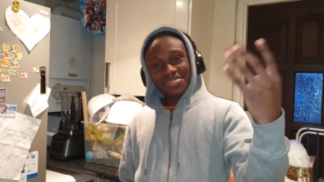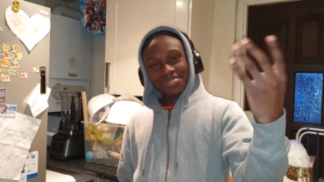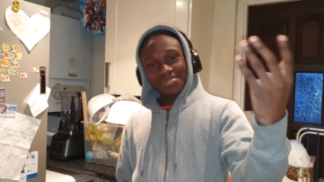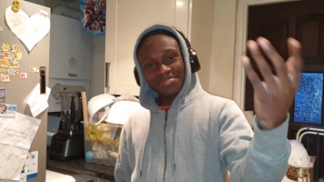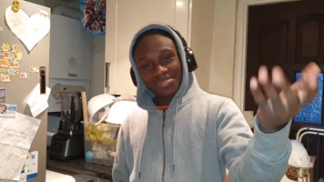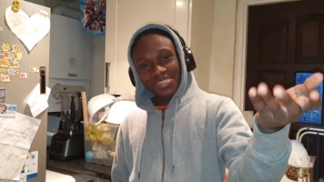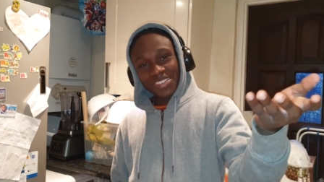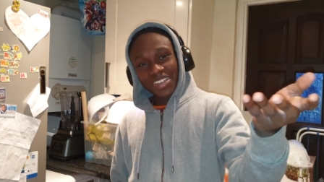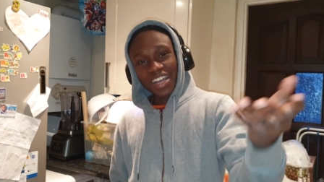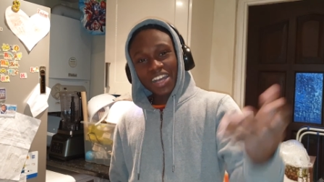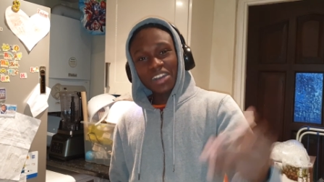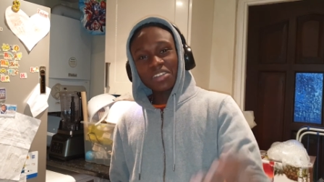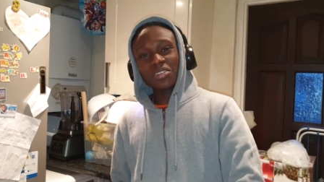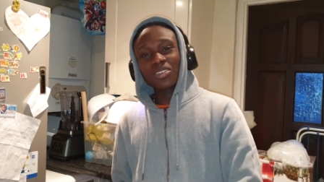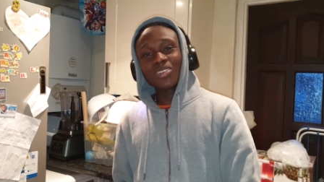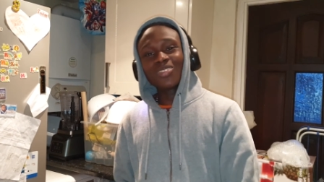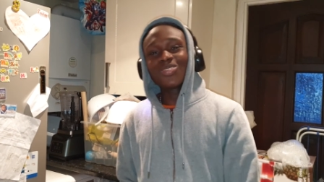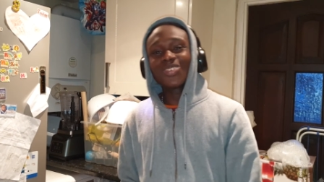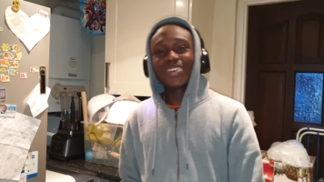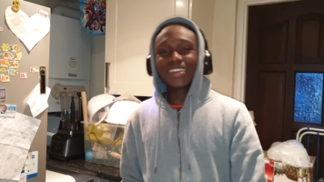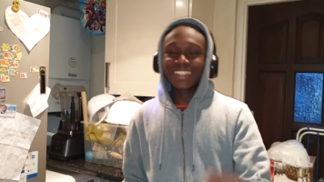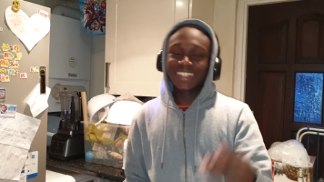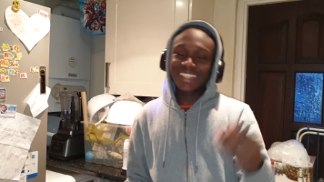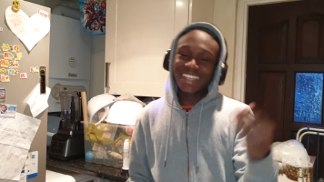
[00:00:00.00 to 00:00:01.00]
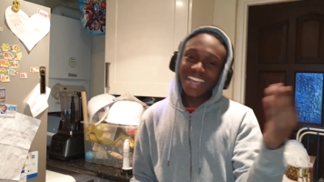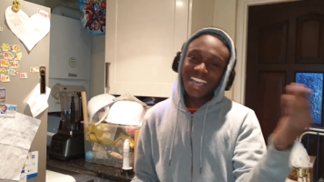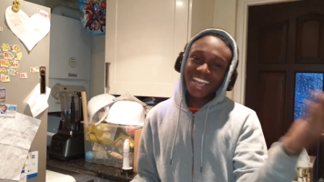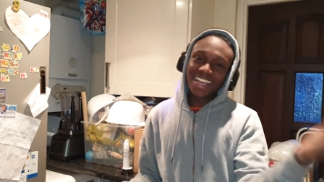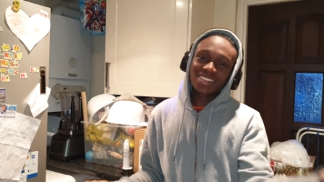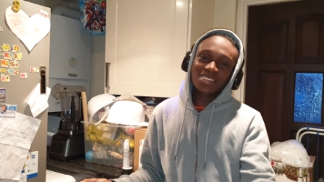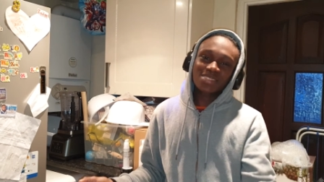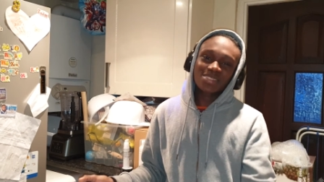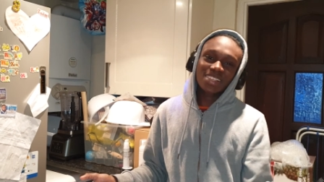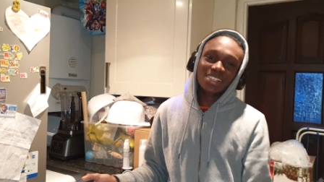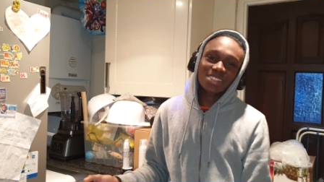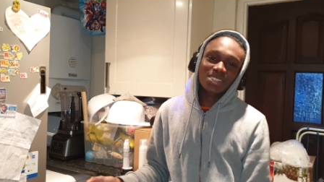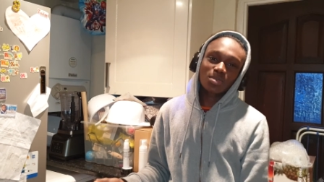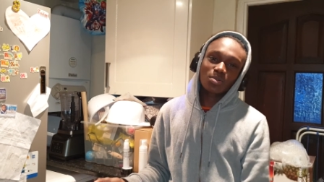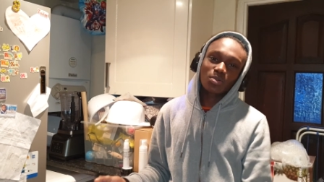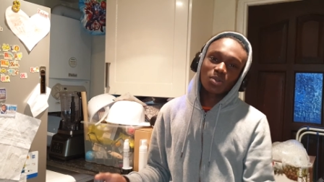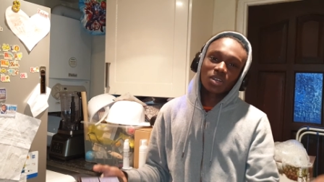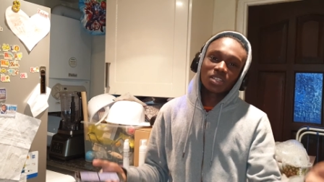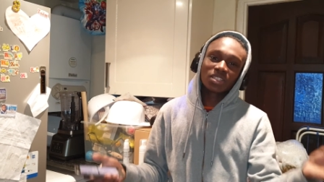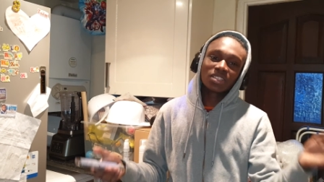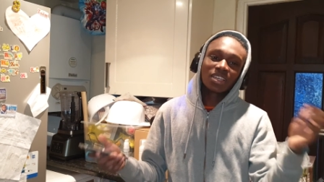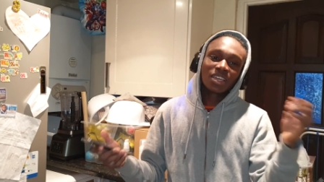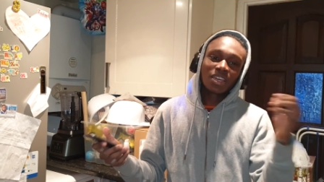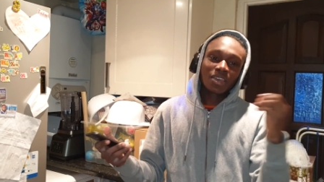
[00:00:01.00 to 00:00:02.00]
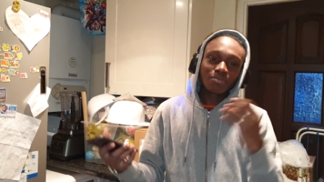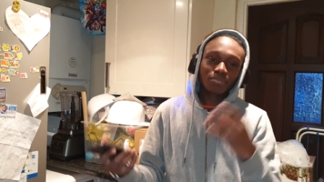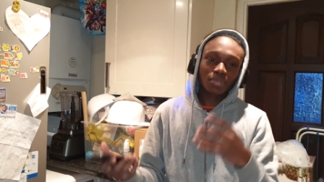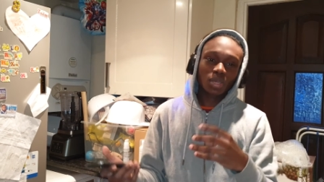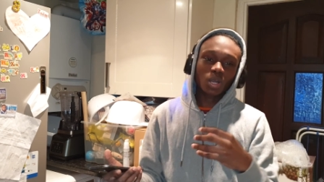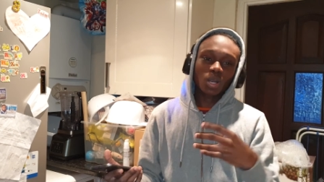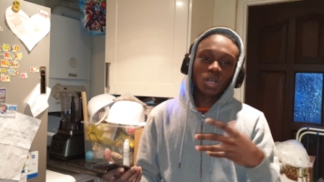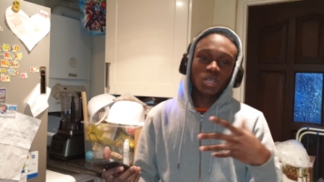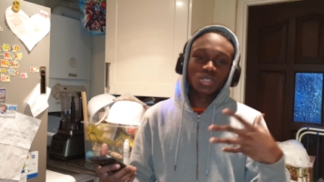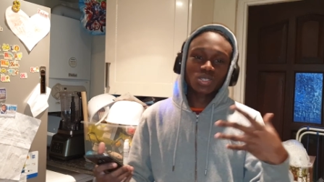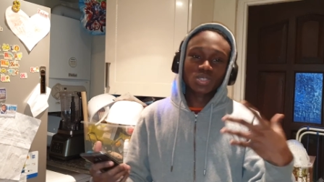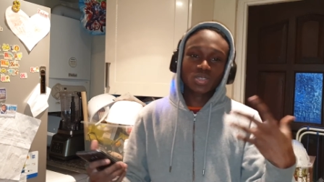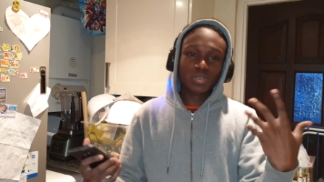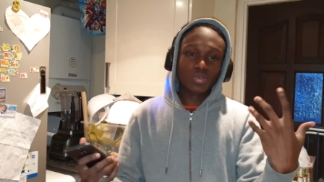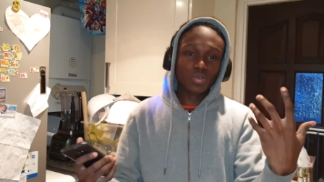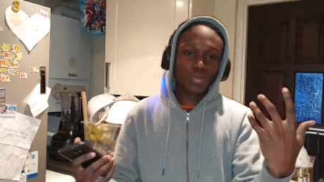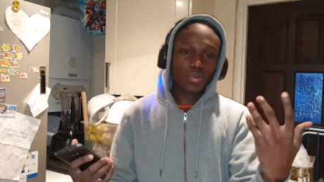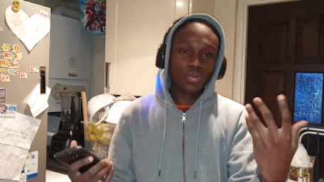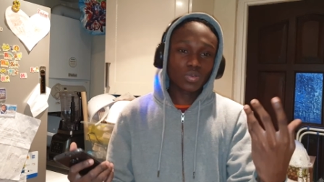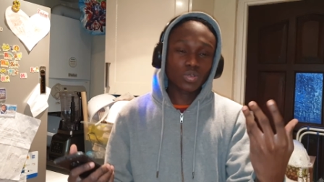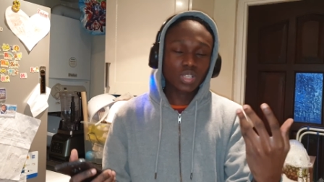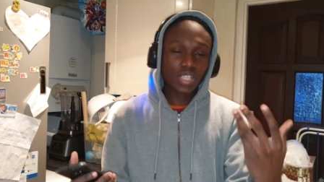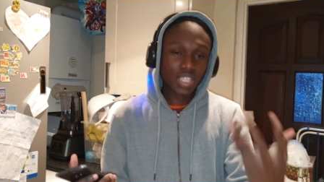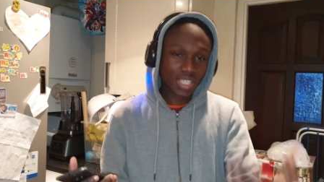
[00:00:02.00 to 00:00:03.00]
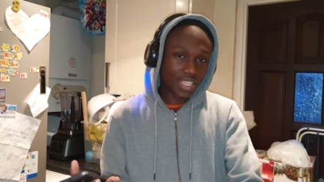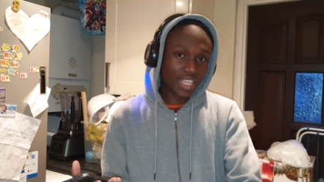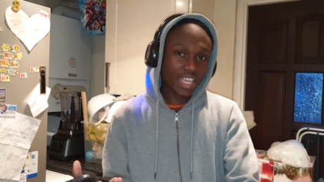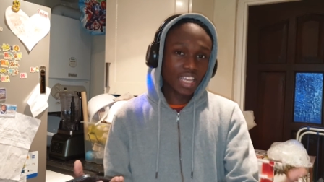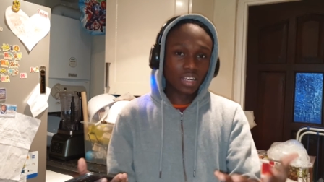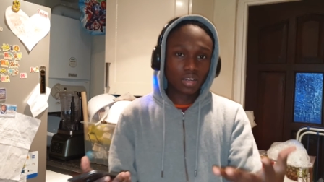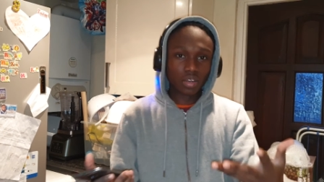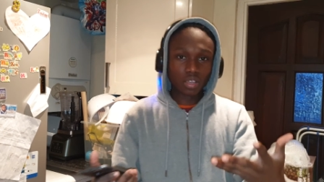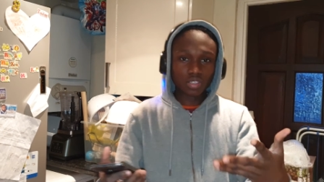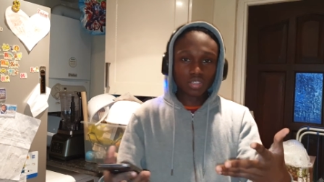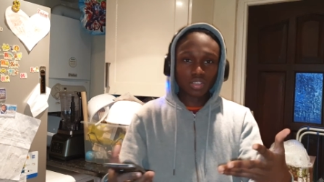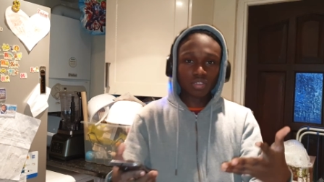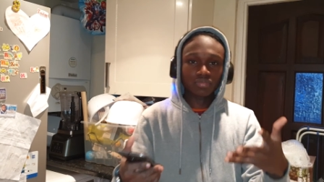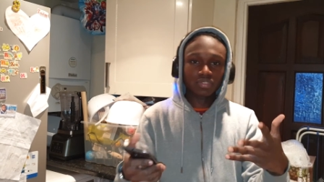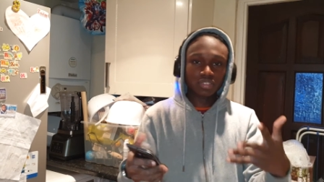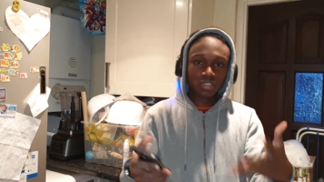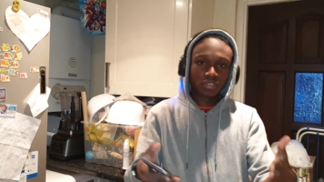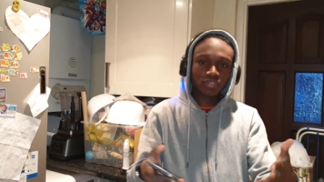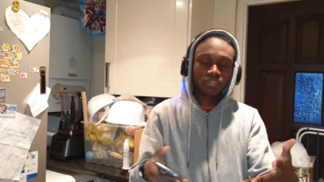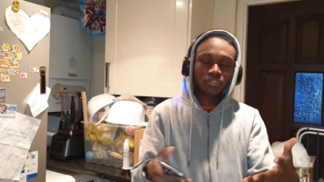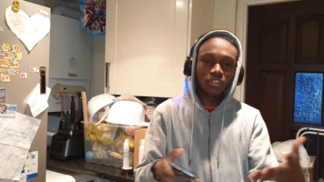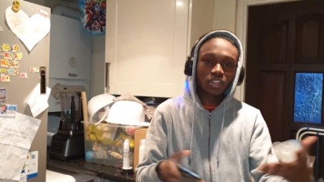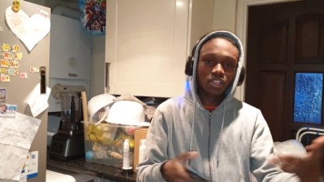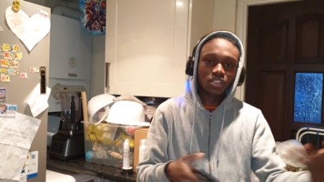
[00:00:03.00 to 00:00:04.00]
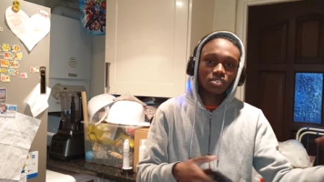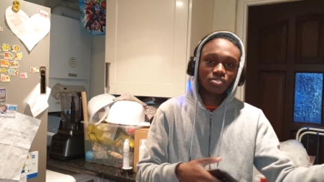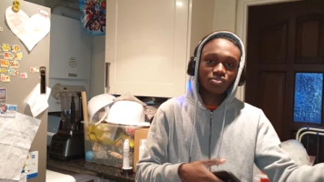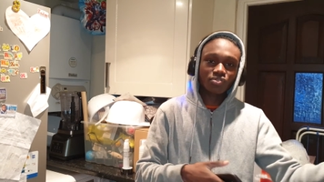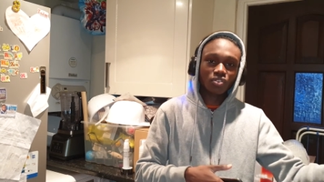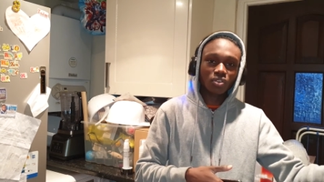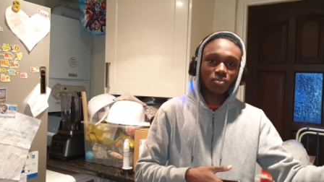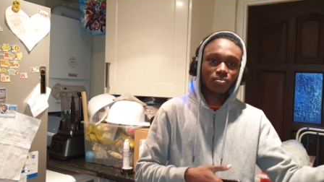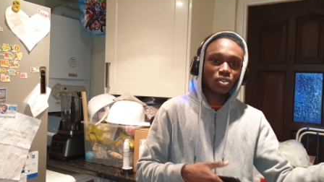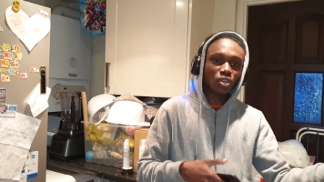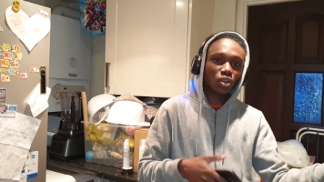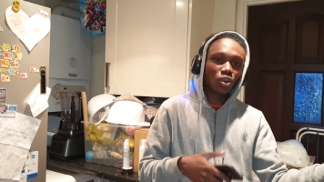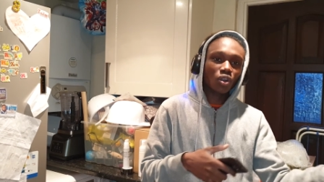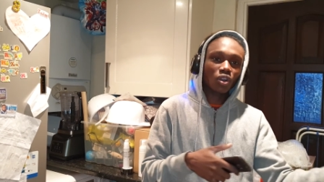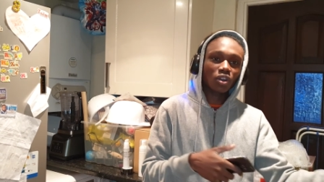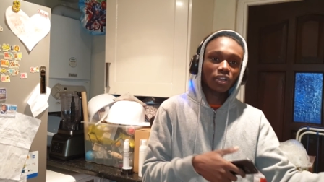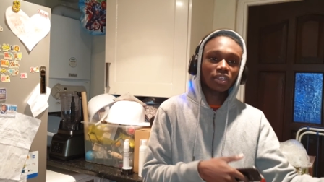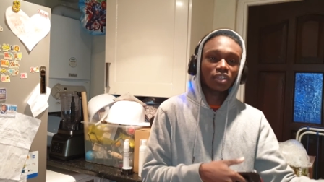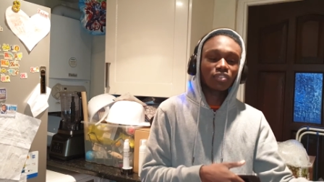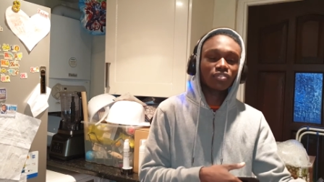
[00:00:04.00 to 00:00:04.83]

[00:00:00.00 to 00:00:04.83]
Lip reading: you can go for the S21, because you will see a lot of difference from your other